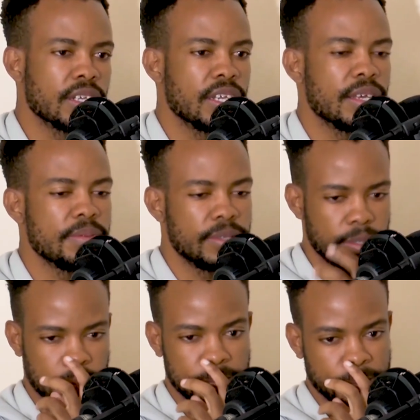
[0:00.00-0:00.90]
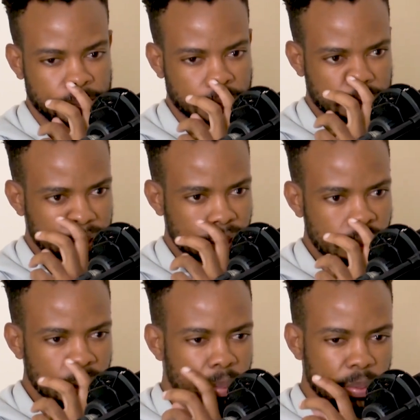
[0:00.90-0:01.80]
thing that happens,
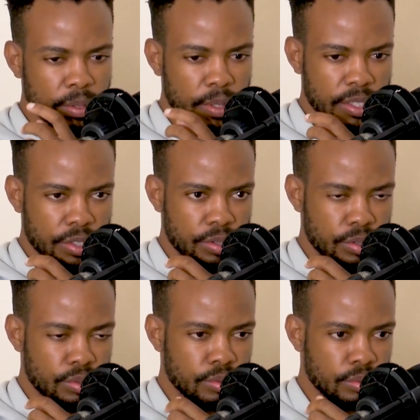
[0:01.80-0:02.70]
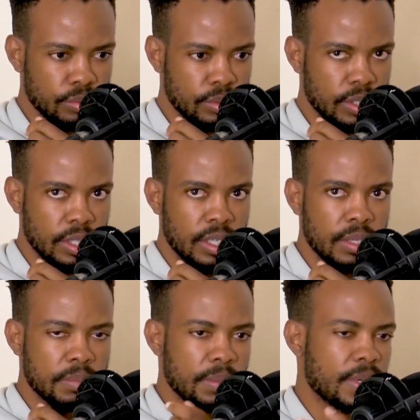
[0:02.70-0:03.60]
people want you to
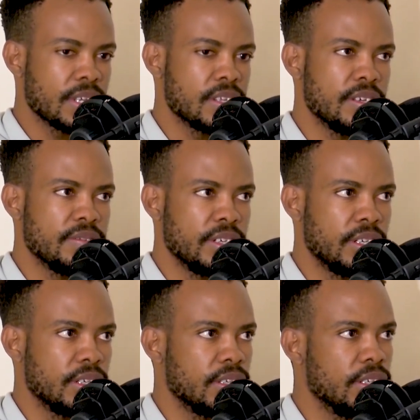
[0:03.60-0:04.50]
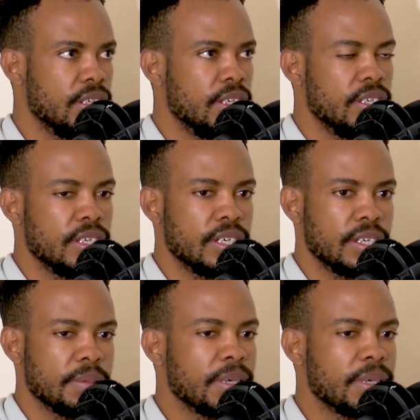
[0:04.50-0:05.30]
be passive and uh